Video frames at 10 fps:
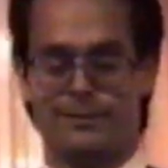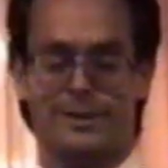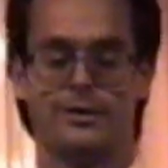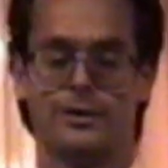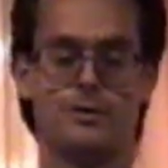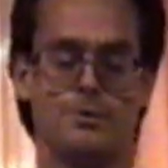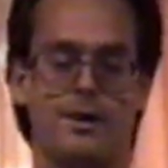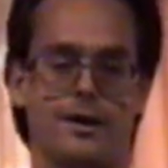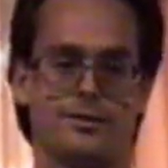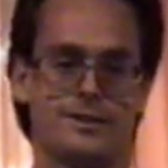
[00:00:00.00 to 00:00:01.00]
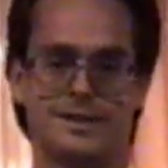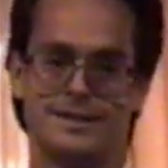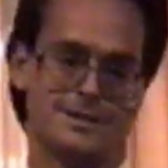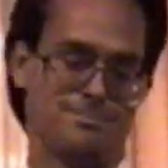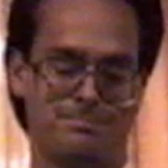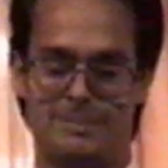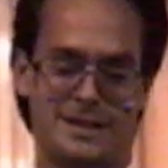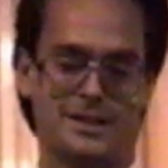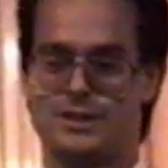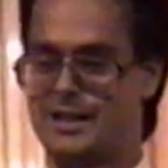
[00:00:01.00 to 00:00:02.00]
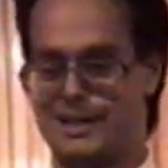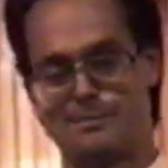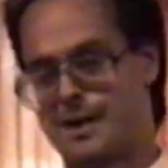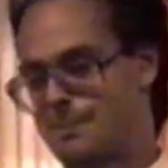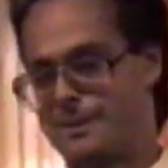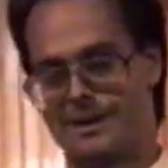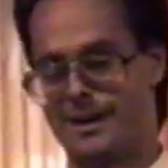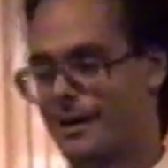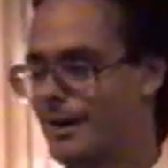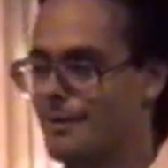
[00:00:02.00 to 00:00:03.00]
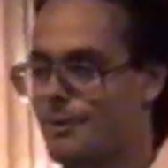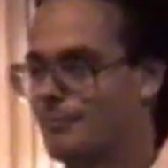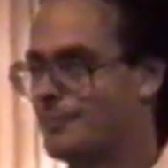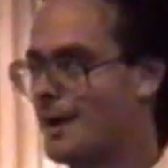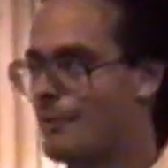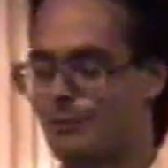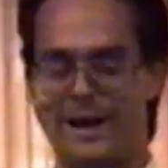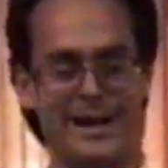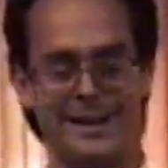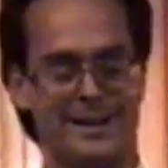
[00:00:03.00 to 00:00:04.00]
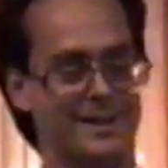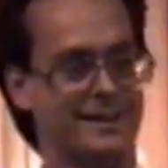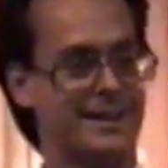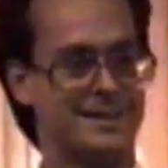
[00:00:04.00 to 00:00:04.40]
we all know democracy's a piece of shit, in my opinion. I won't lie to you.